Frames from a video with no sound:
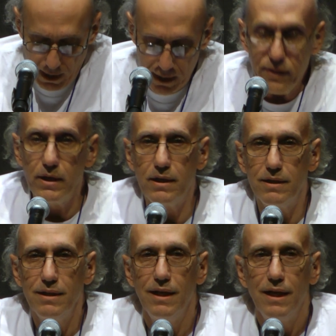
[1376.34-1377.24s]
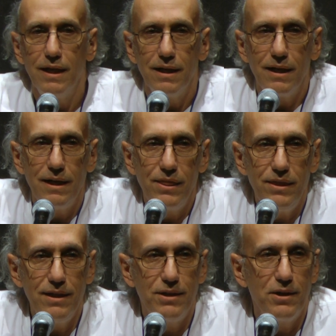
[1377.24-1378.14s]
I think
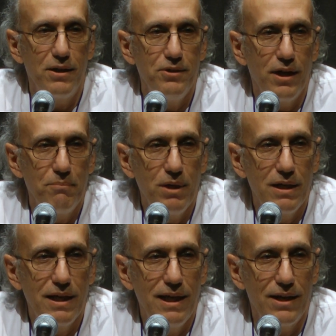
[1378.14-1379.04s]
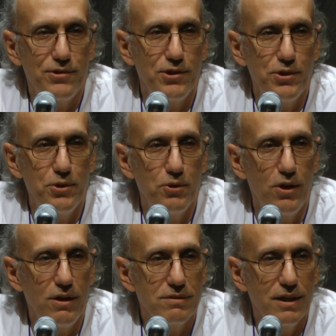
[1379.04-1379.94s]
I'm going to guess that you
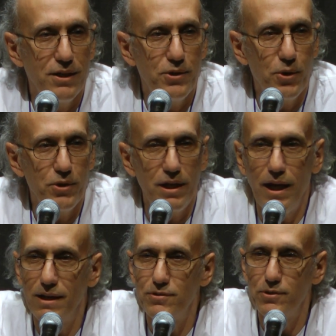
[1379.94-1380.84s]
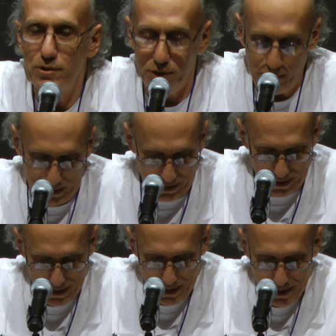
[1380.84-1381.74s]
are all going to know the answer to it.
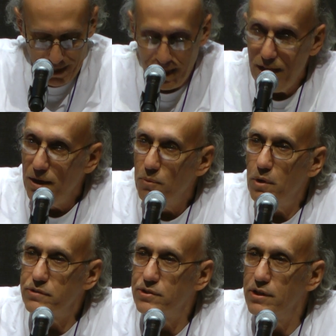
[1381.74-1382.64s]
What's